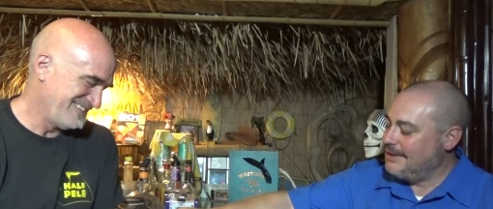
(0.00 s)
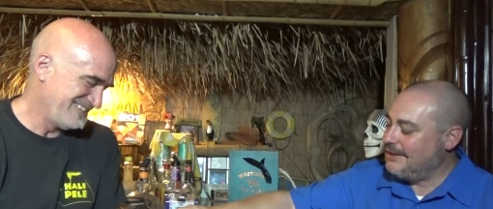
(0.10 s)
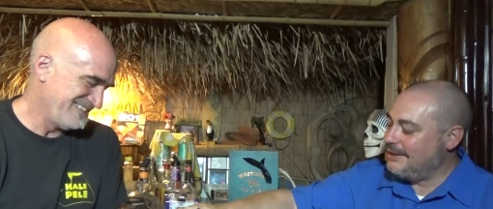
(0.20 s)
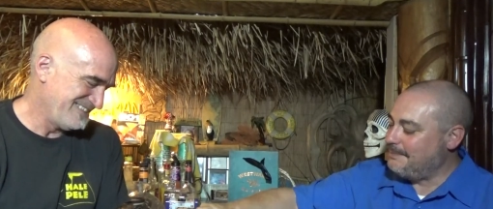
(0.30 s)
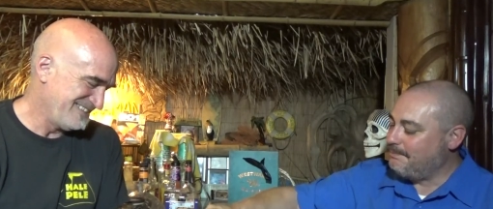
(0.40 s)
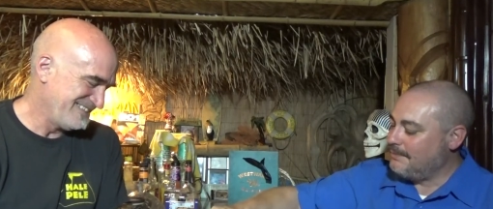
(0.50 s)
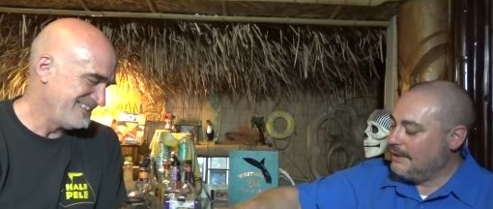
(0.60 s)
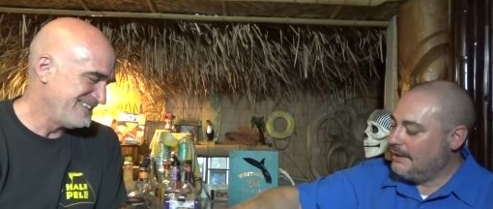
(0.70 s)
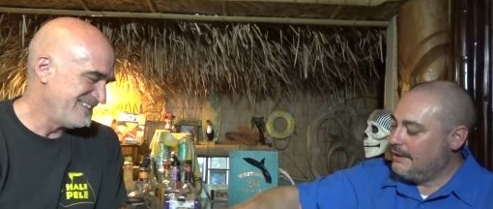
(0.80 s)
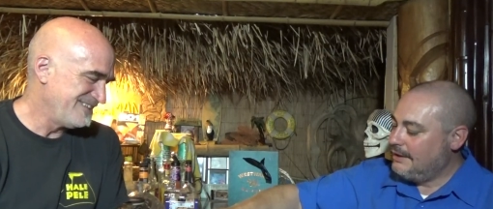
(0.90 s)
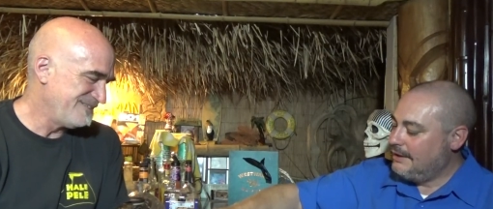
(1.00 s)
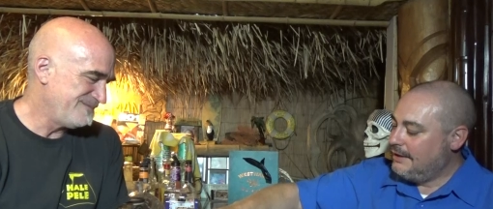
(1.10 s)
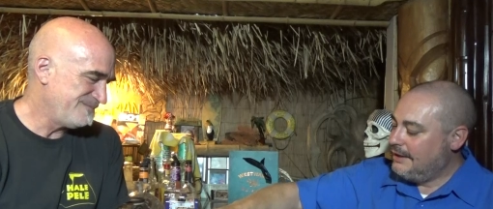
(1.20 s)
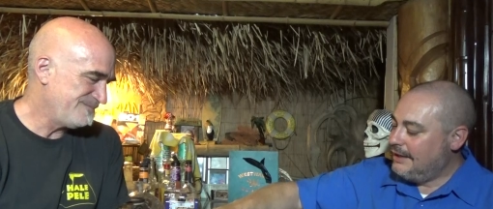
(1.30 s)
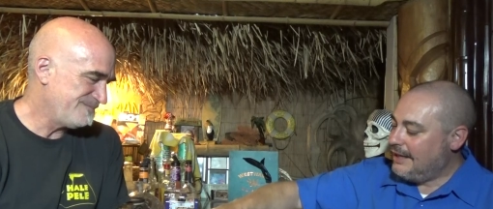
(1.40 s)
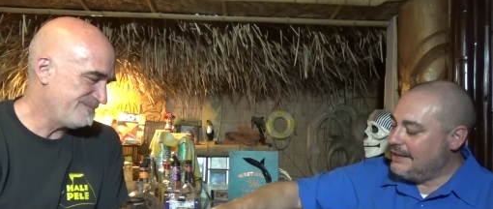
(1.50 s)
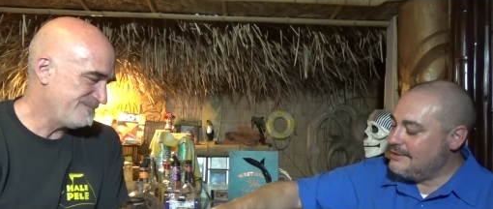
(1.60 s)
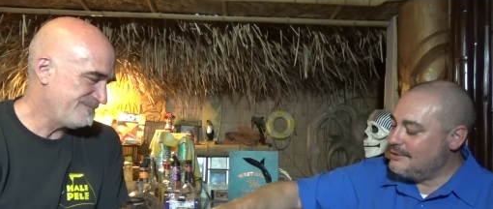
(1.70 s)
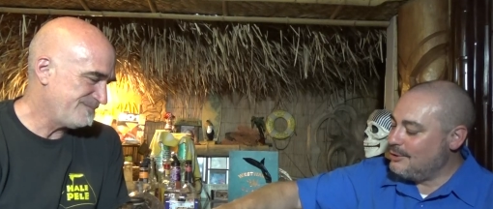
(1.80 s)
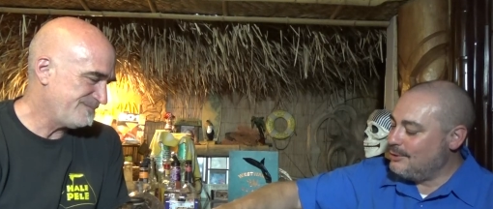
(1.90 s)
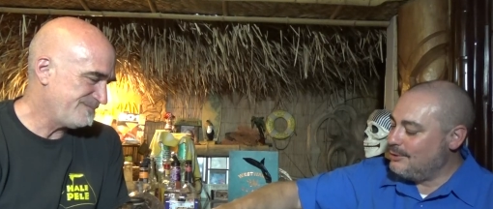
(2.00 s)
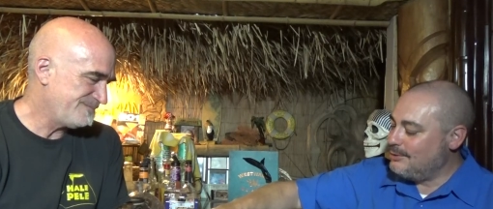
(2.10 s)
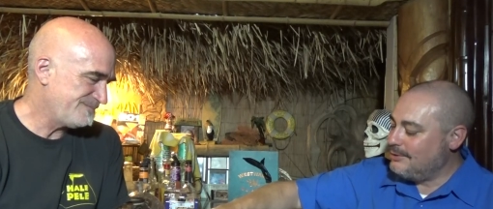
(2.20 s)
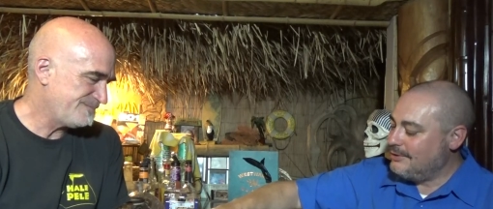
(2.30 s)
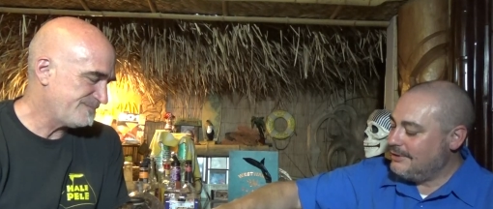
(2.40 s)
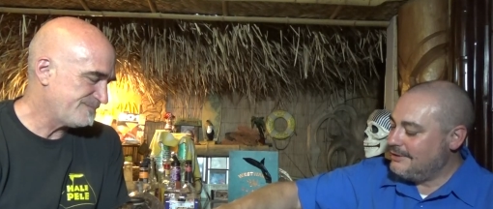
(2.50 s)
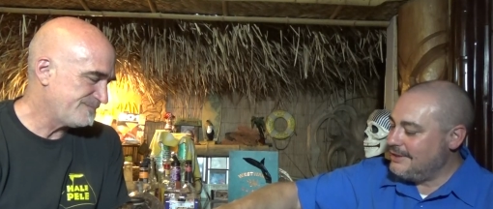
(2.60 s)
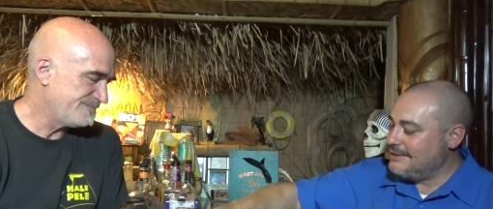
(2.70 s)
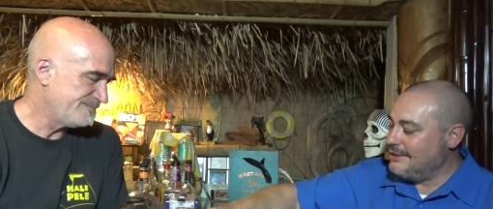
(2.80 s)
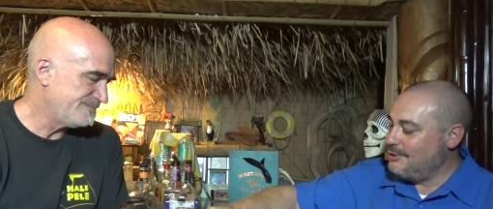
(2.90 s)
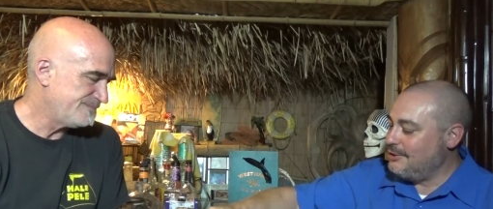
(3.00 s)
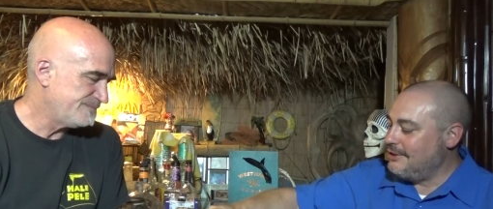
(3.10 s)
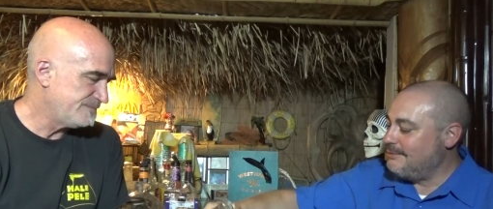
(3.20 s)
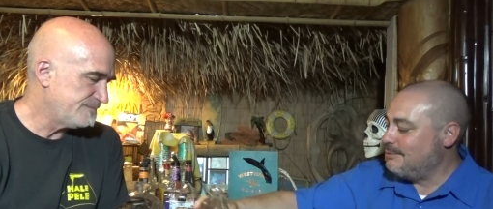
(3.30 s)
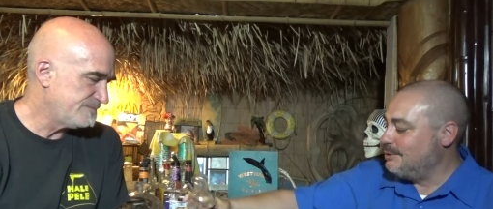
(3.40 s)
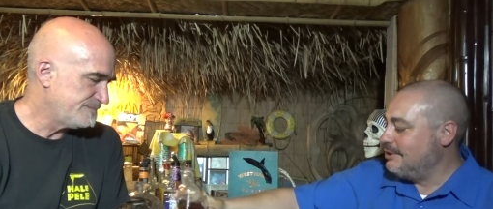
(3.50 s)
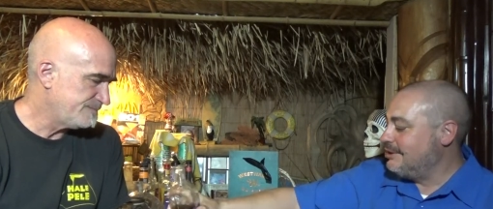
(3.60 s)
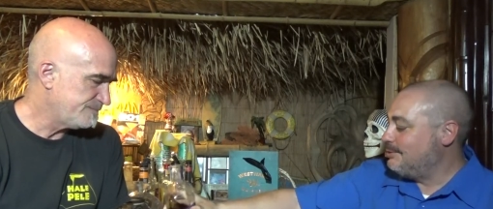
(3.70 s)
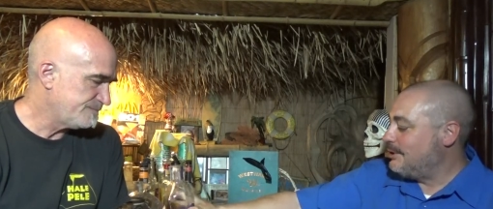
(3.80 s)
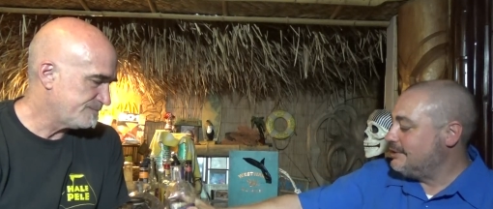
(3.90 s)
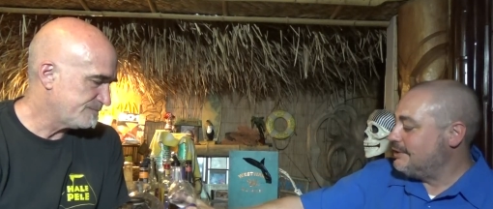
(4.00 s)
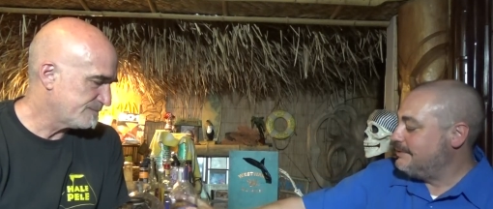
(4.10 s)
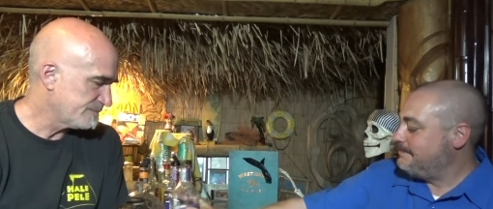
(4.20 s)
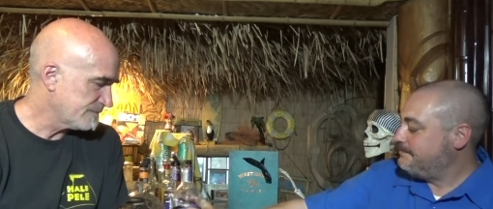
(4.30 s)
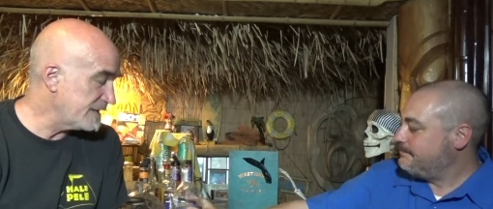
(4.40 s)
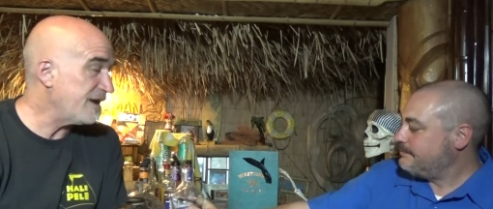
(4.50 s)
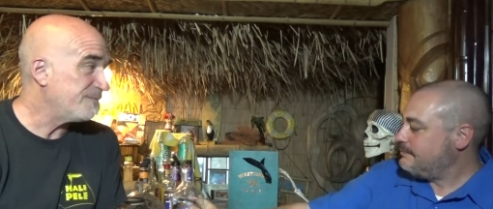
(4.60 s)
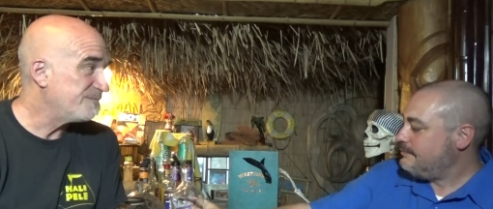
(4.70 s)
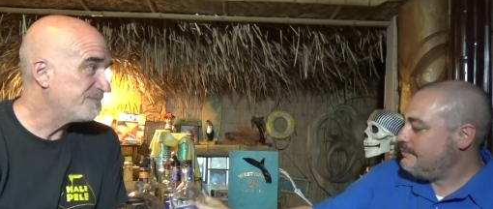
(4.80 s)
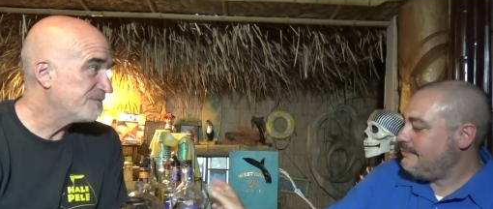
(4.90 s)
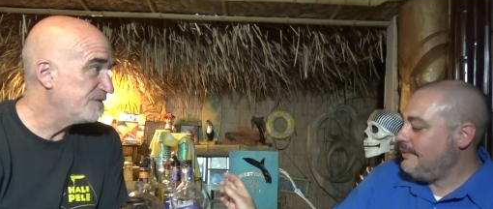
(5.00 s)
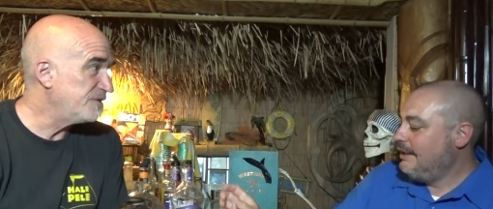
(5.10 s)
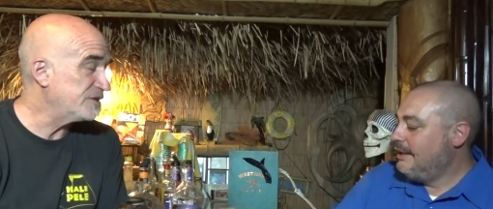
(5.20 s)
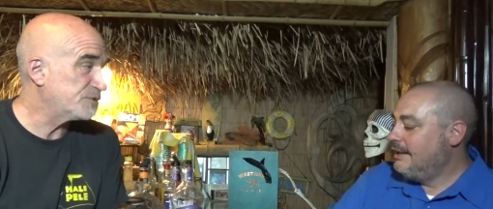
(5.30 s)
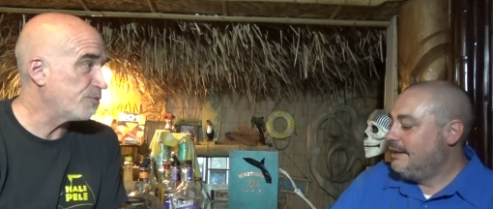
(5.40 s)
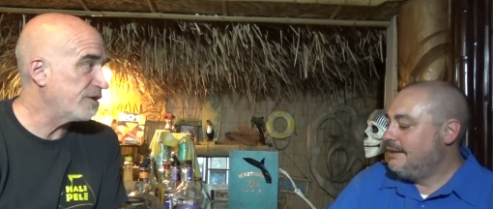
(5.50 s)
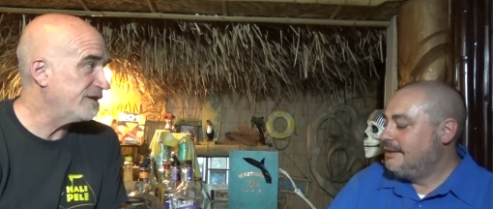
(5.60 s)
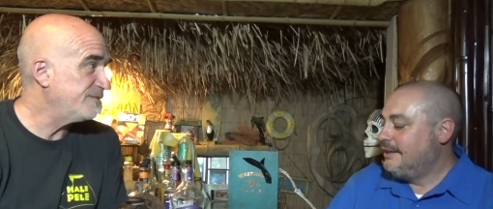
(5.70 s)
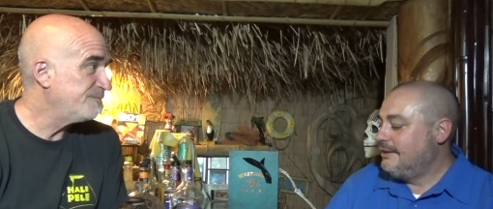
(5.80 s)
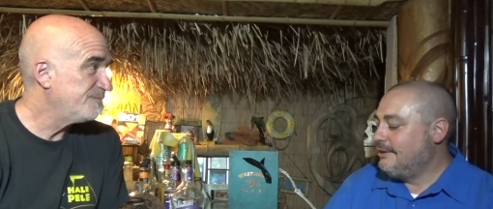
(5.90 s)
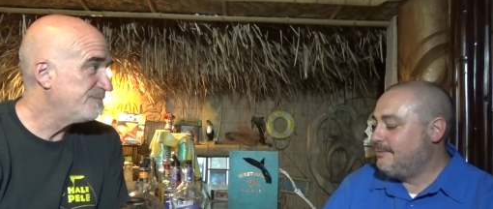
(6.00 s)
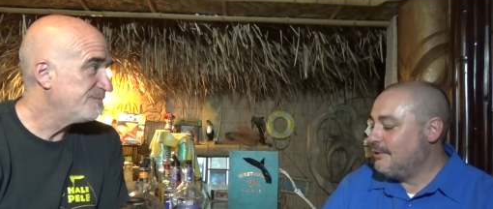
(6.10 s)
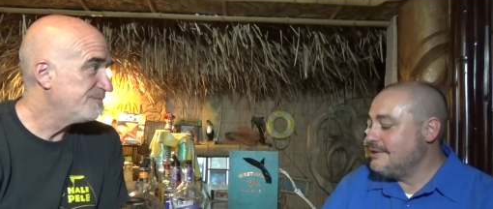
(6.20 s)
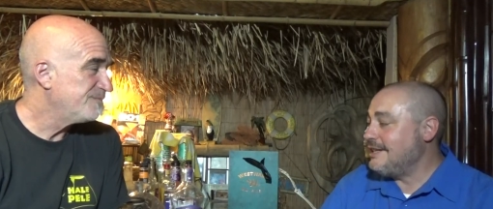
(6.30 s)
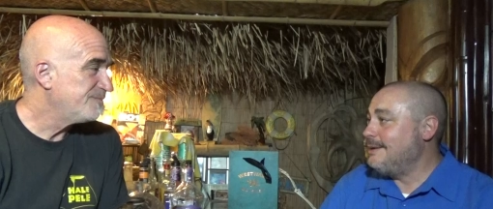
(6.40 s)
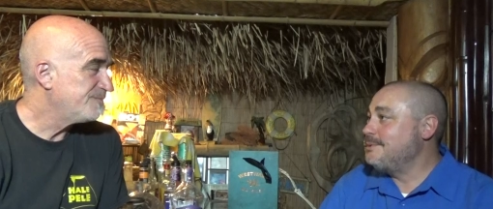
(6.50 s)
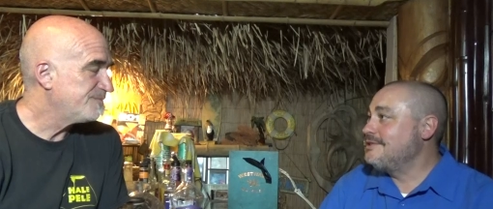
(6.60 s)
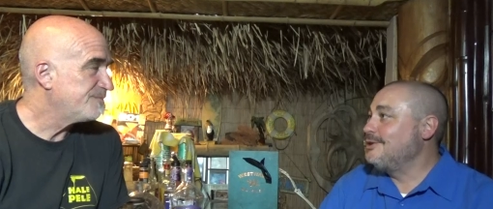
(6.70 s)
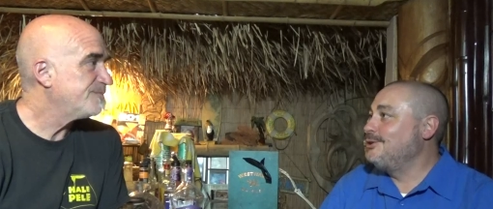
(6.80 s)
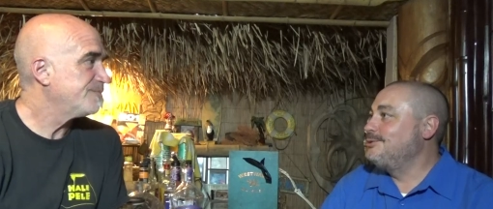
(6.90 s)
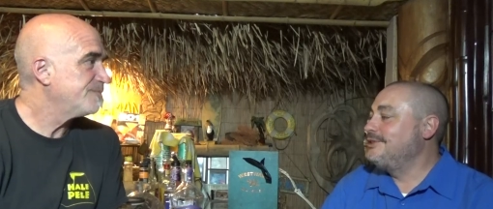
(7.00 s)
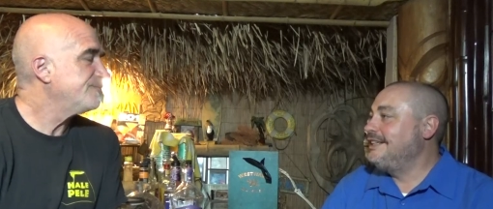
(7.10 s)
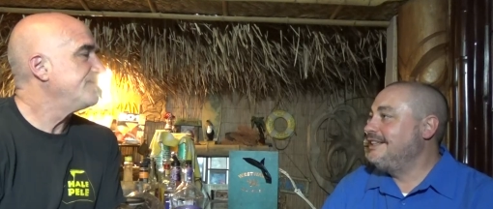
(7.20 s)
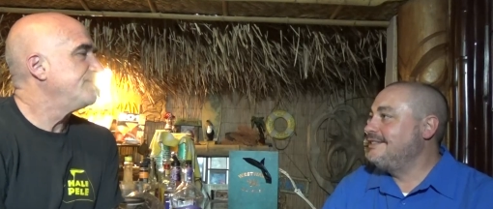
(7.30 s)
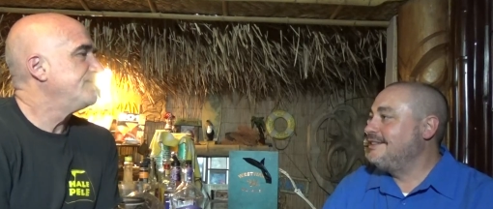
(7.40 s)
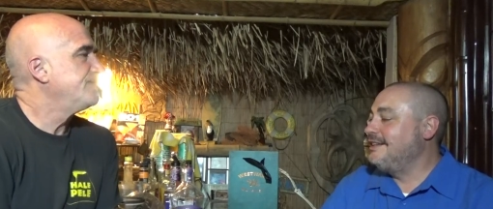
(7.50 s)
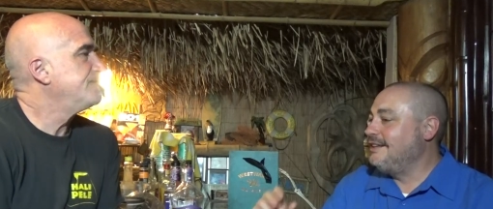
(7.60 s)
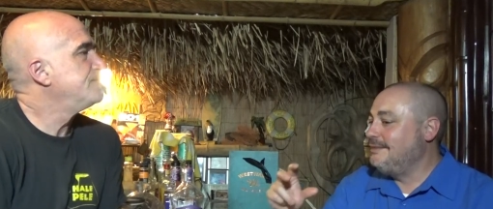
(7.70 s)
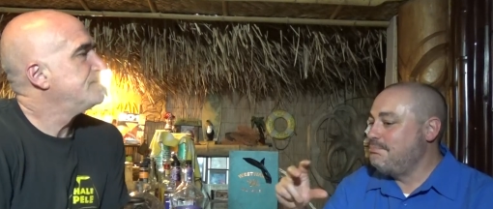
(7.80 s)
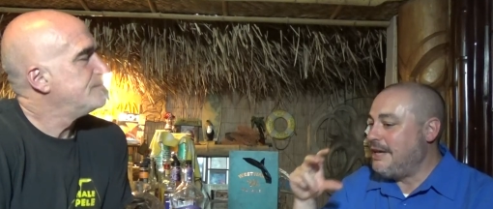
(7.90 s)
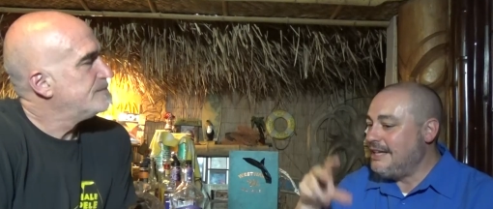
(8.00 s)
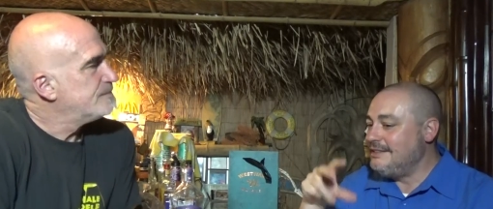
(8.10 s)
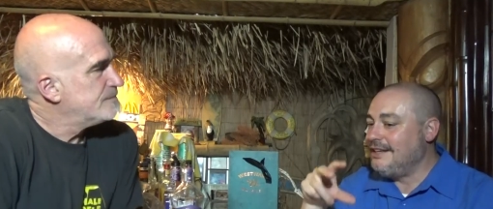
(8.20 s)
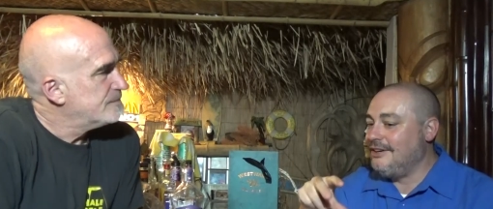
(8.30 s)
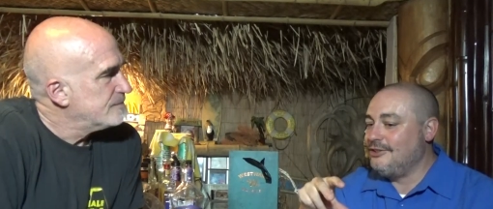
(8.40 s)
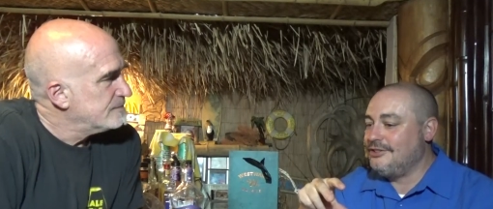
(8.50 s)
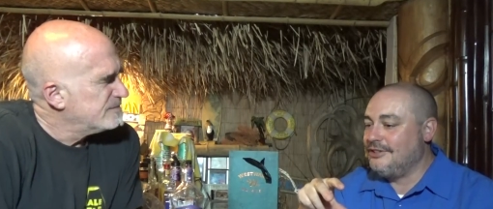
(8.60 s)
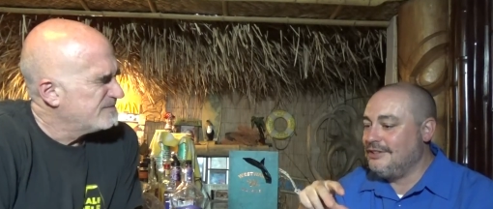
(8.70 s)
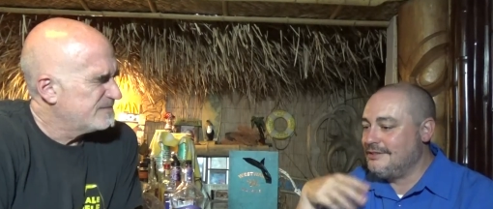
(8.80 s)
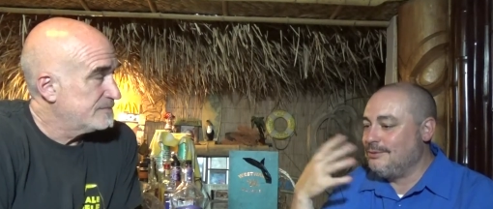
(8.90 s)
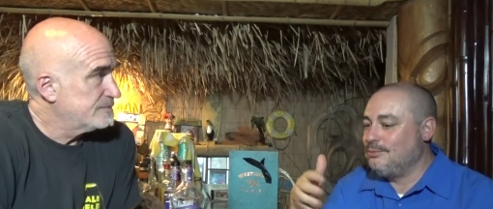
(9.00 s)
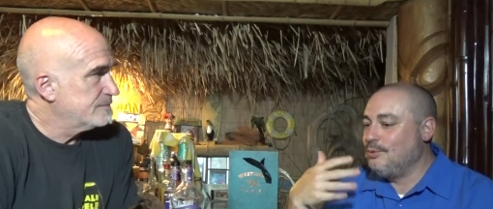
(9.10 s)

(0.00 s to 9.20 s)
Speaker 1: Um, and so, since I know you're never really gonna watch it. Yeah, you can spoil it. The first episode is the main character is a